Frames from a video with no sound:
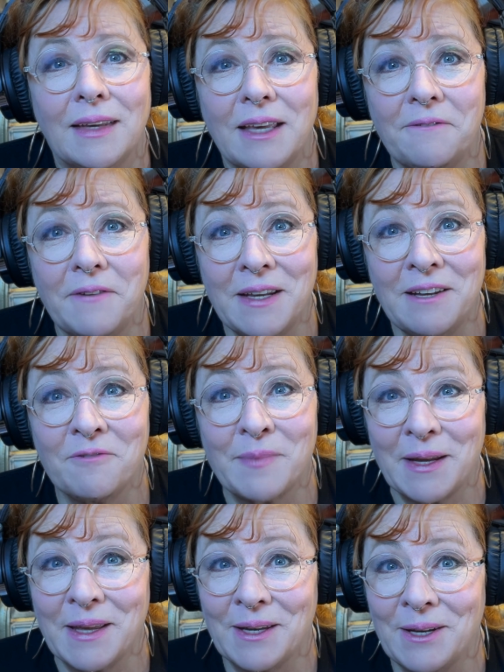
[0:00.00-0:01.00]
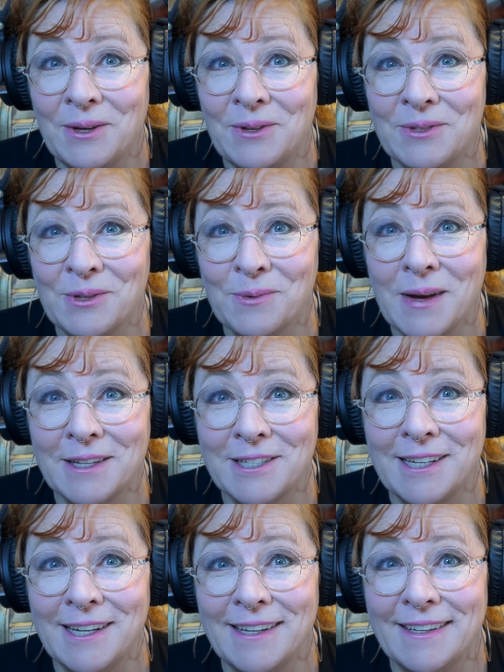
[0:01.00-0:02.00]
If any of my kiddos are
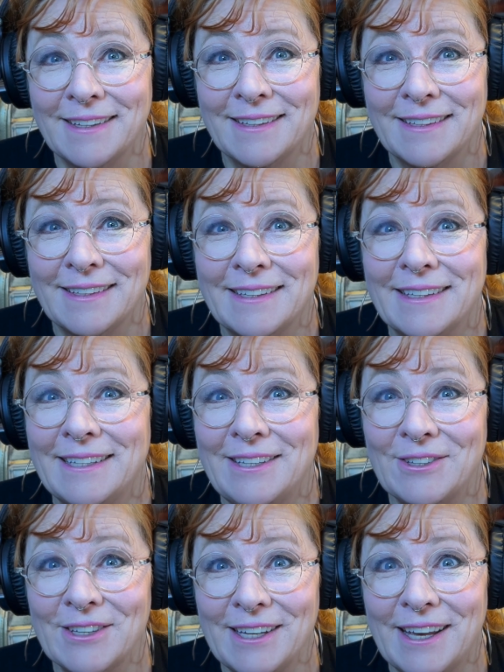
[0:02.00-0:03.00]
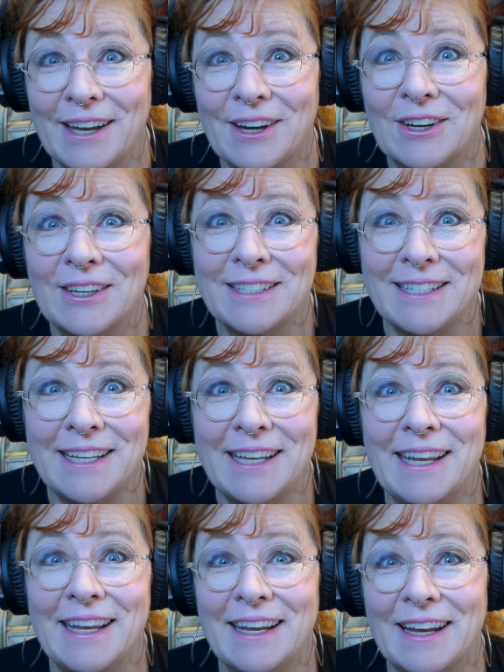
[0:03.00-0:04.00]
watching, you can
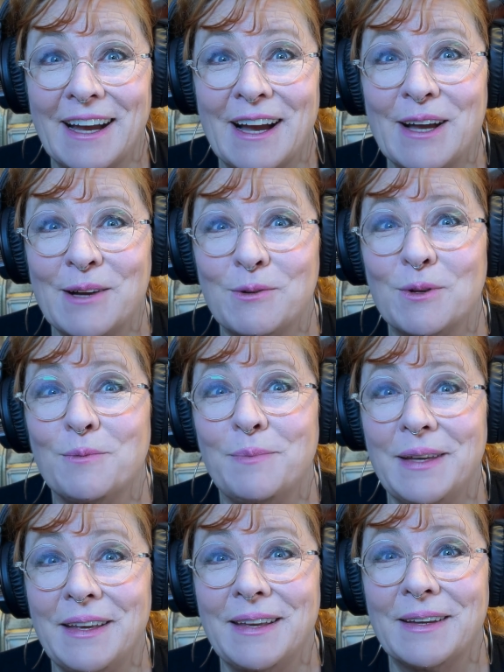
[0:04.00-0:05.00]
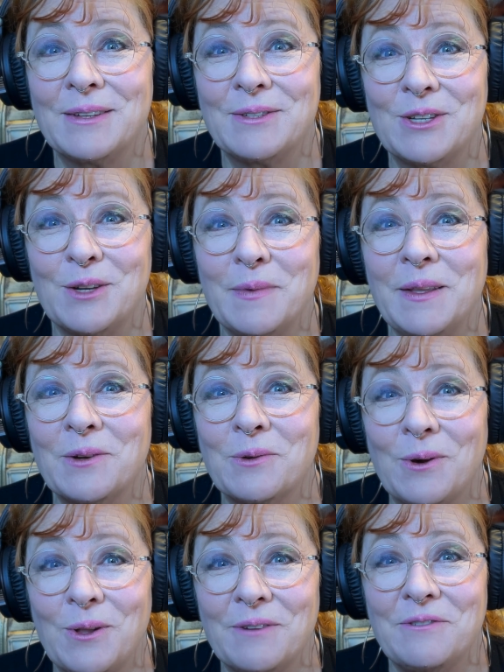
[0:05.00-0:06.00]
guarantee I will be assuming the
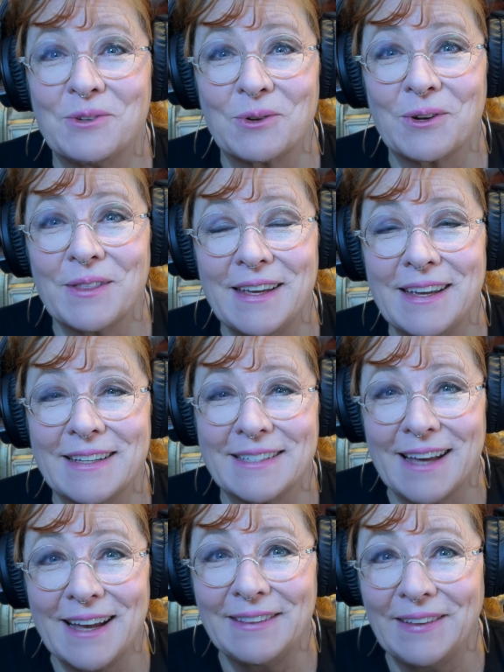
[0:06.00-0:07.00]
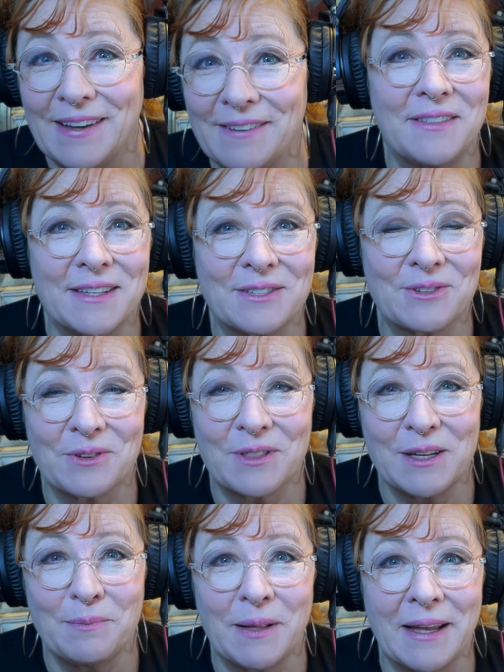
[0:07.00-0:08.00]
role of Dorothy as I leave this
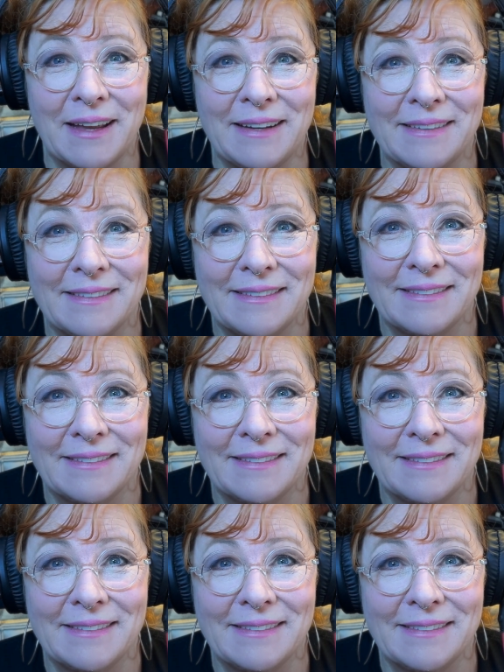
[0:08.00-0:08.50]
earthly plane.